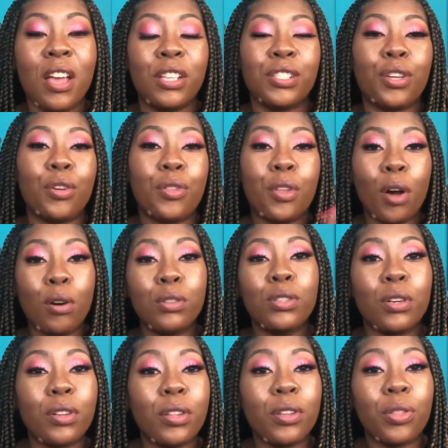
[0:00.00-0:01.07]
So those
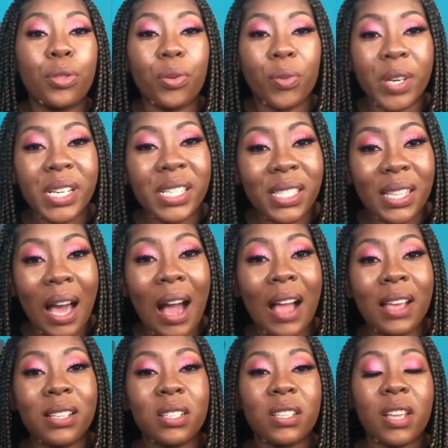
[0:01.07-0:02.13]
are the three
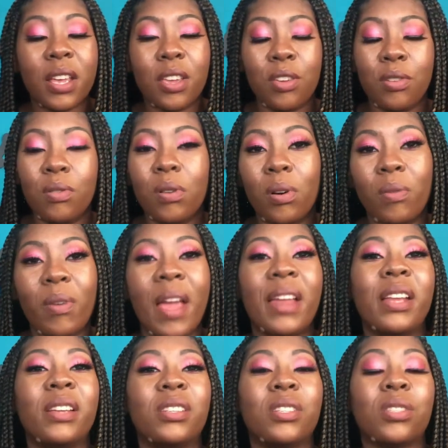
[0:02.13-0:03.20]
signs that you are
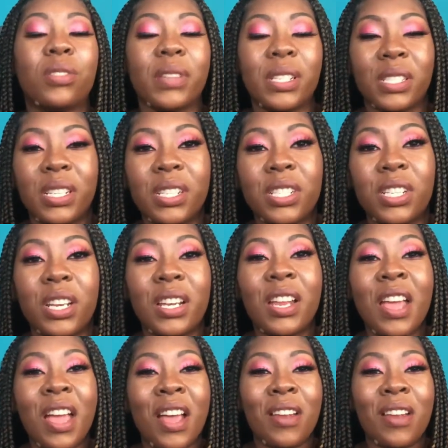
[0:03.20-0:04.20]
ready to transition.